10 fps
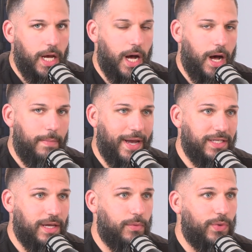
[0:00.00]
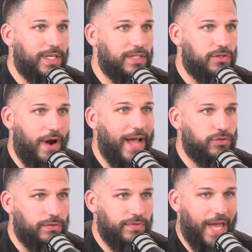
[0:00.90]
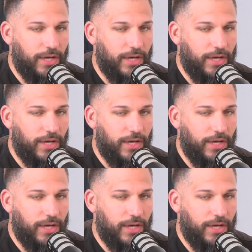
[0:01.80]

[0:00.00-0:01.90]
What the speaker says: any type of weakness or atrophy.